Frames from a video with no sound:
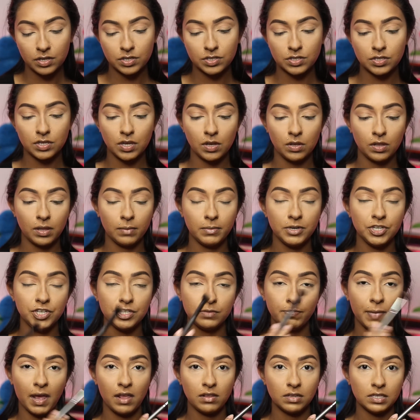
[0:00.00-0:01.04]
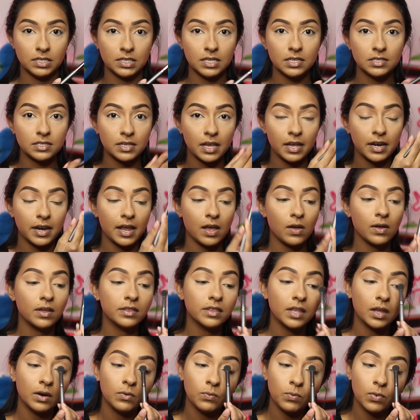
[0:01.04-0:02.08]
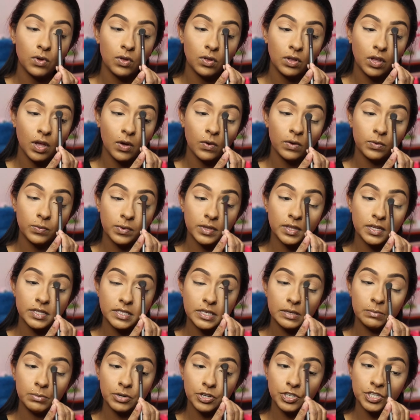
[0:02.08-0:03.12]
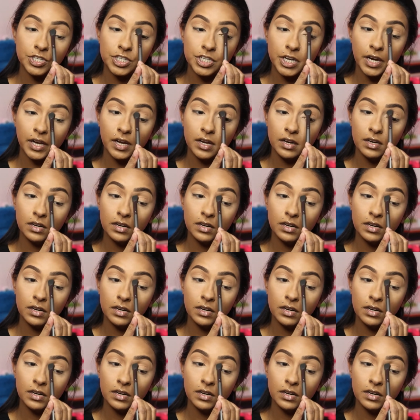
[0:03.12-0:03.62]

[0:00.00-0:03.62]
So let me just balance this side out and then we'll go in with a deeper shade.